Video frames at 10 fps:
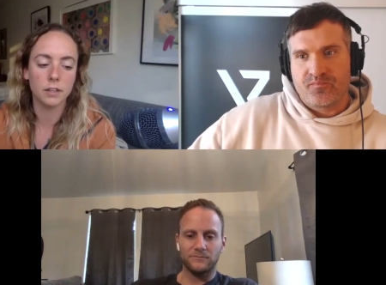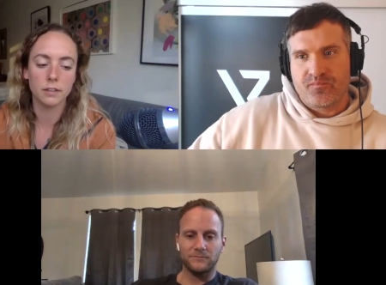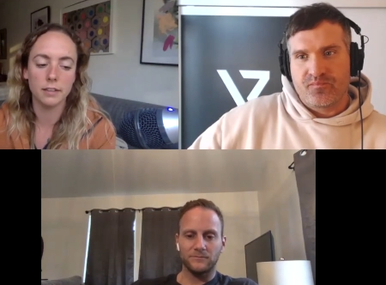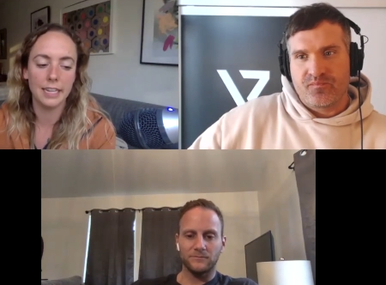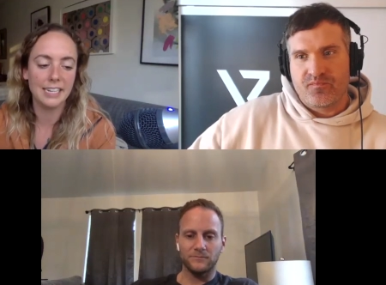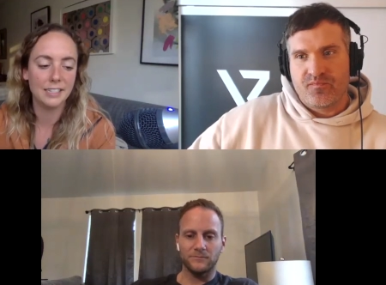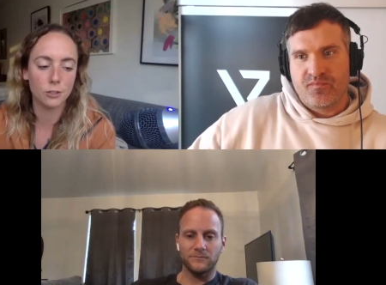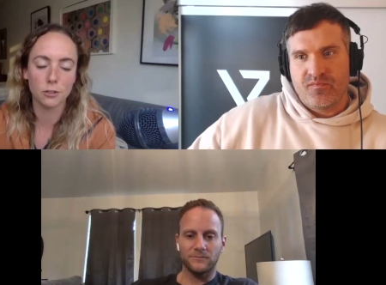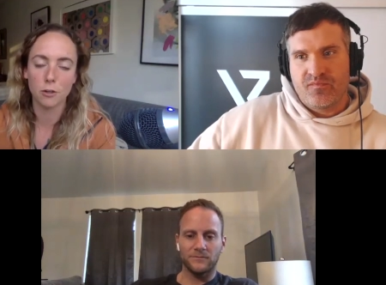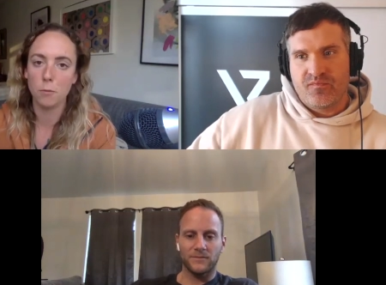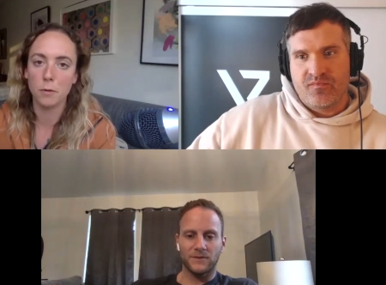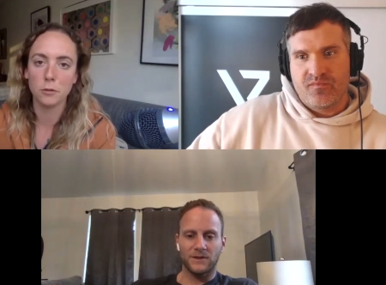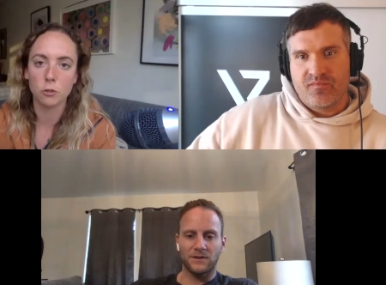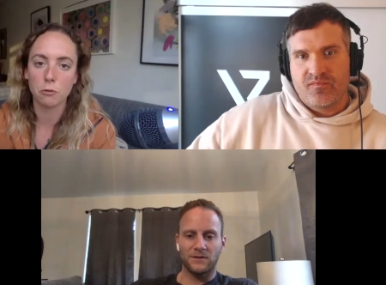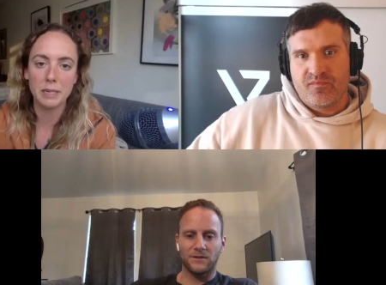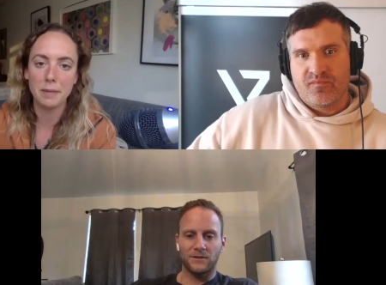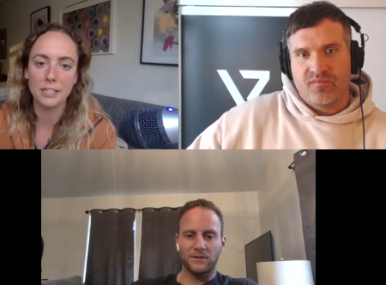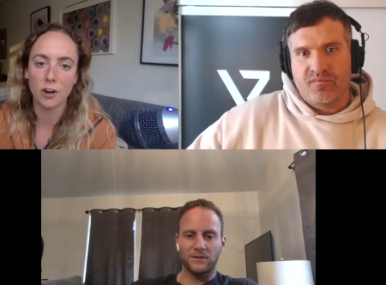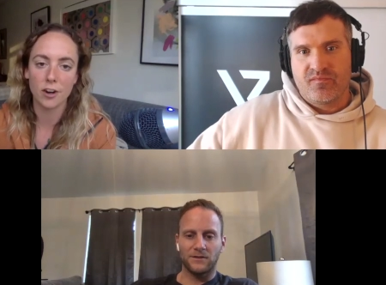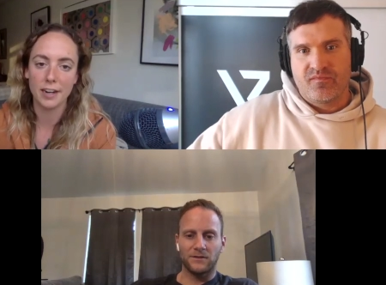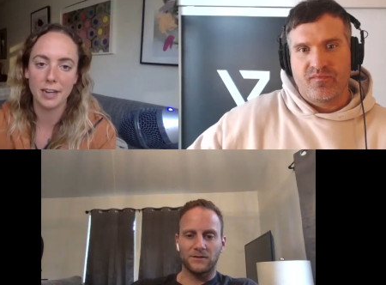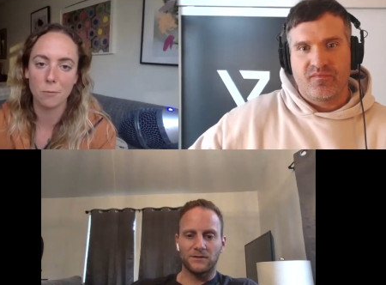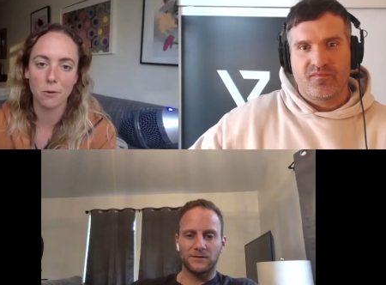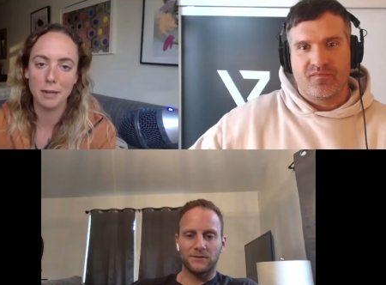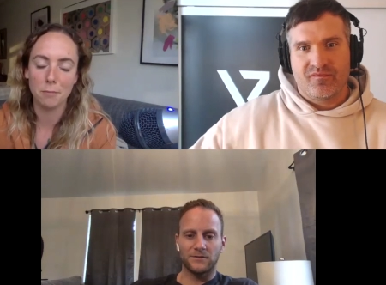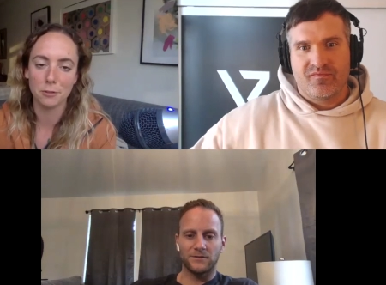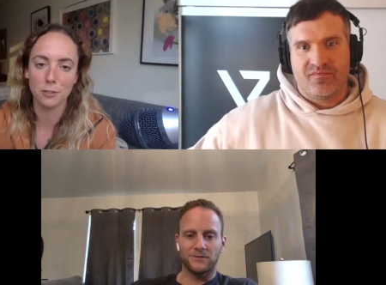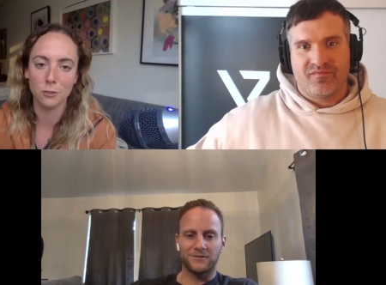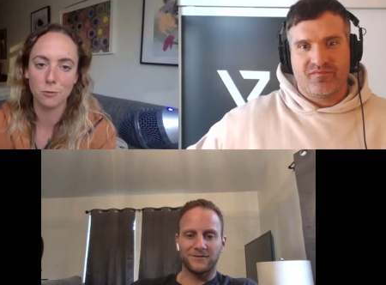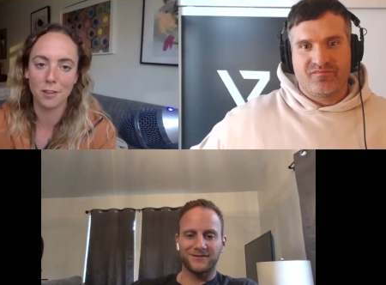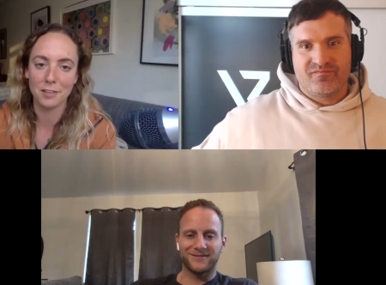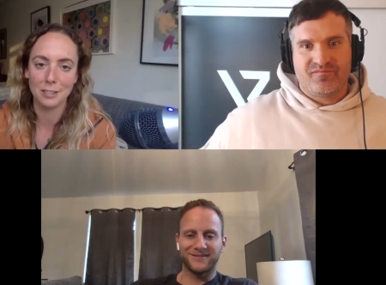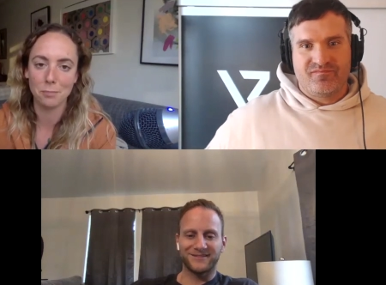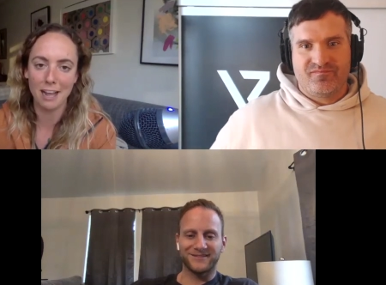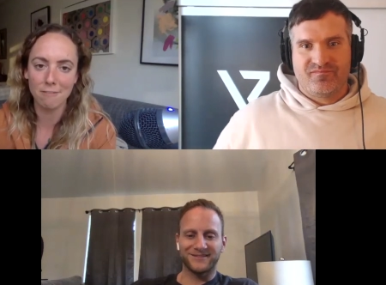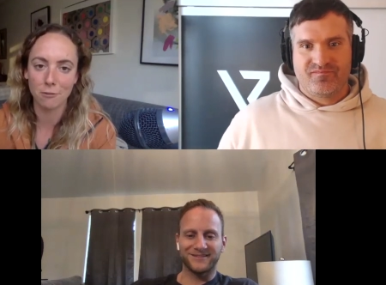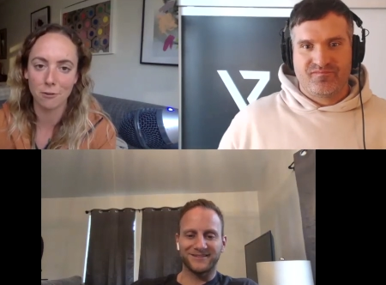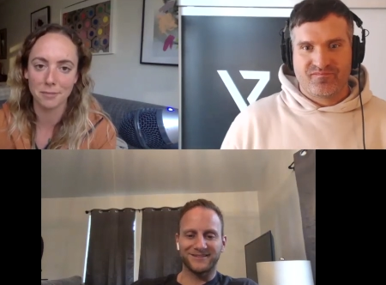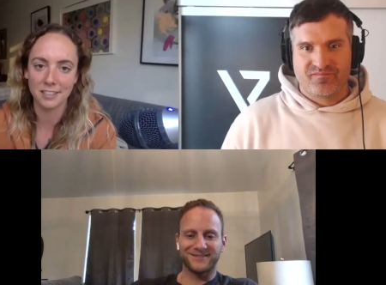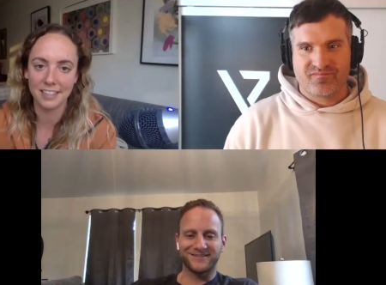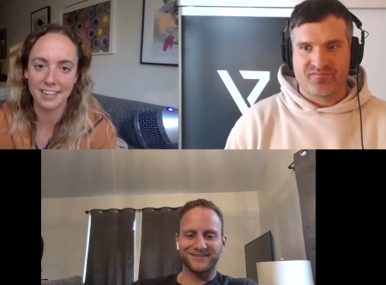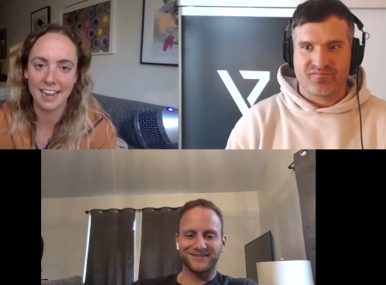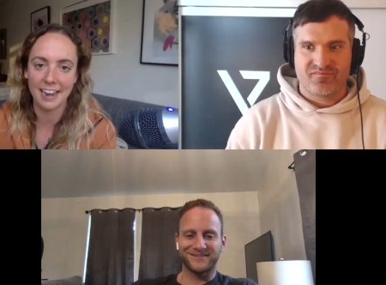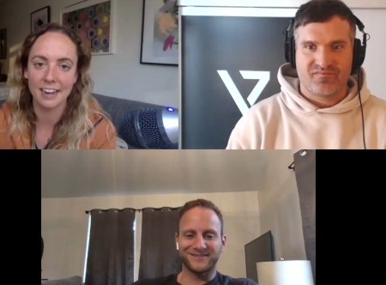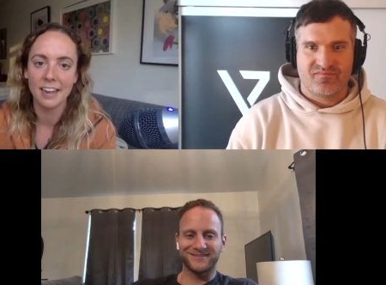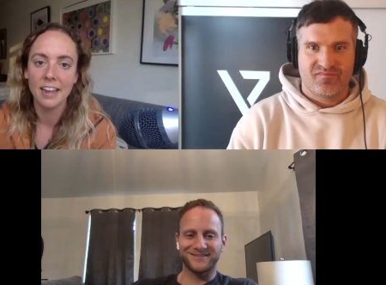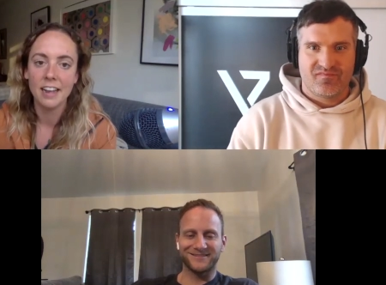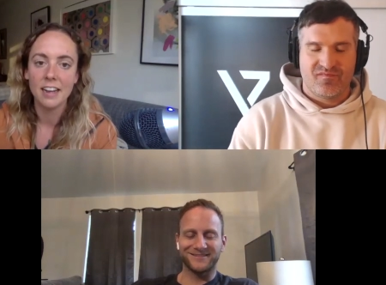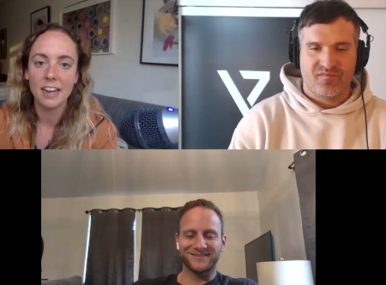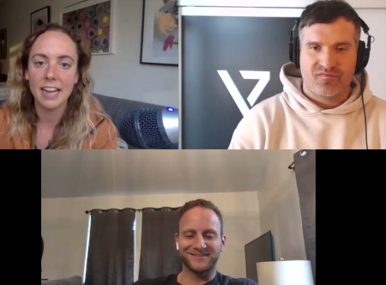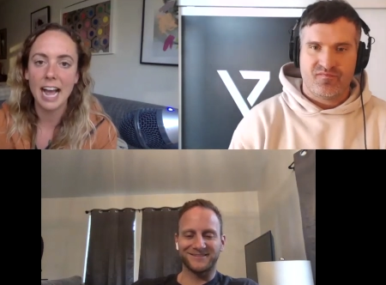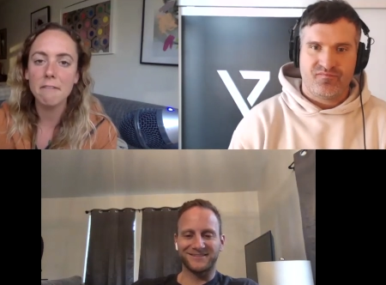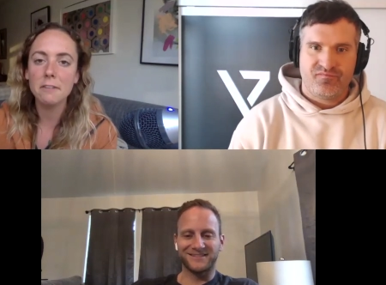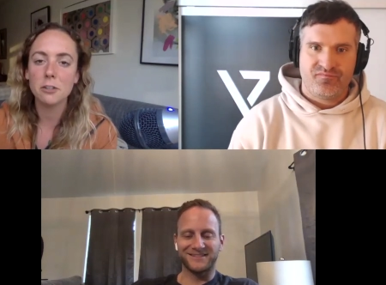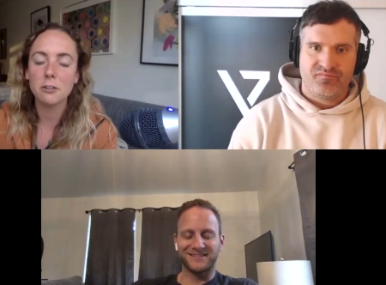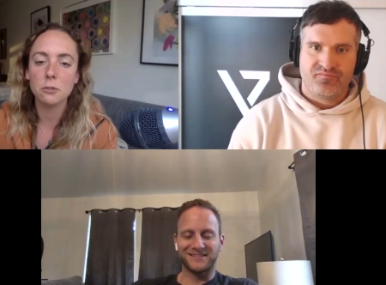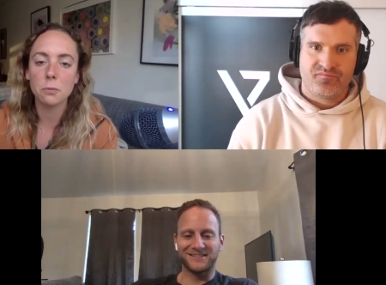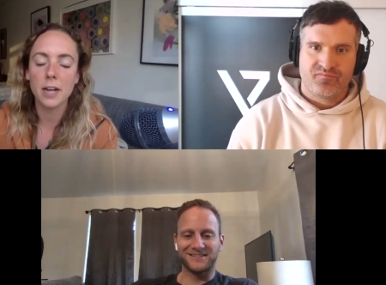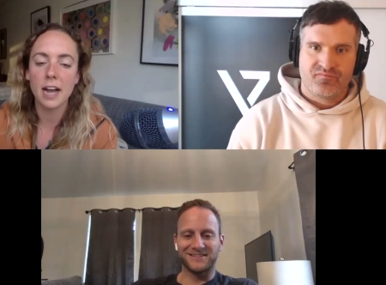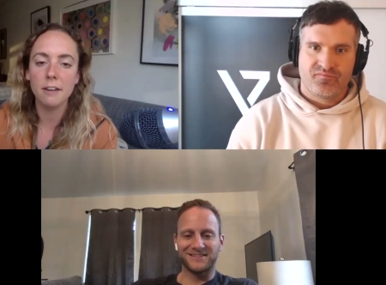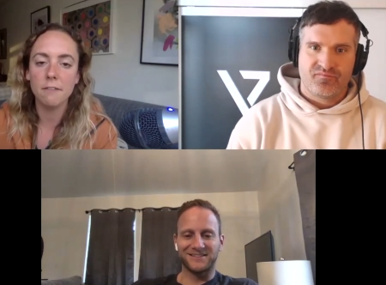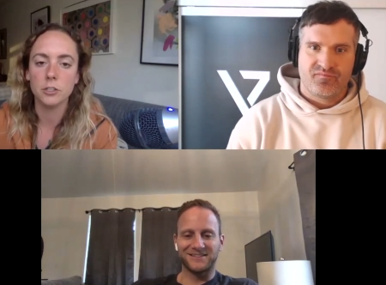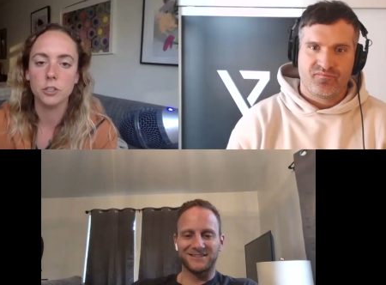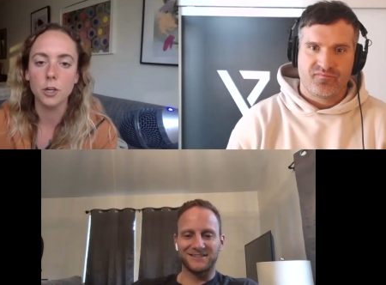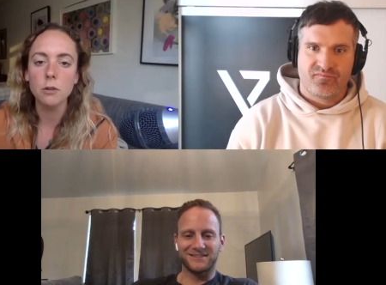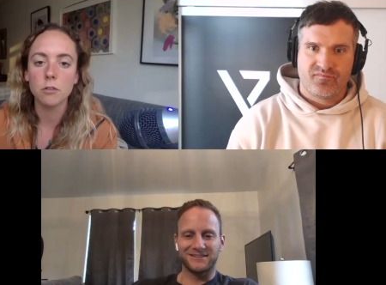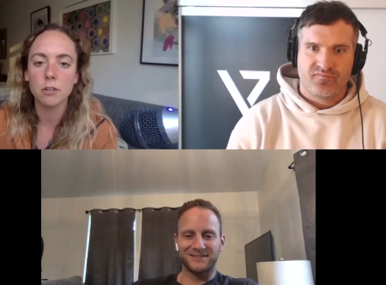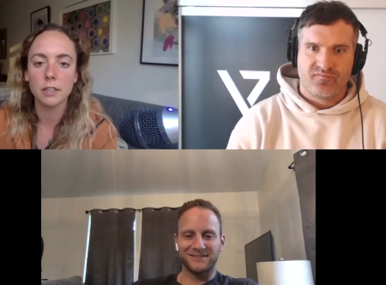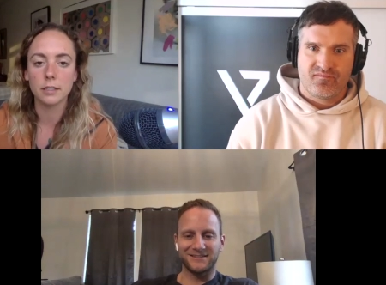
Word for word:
Speaker 1: laser, almost creepy targeting we're able to do on these platforms today, like avatars were kind of a joke.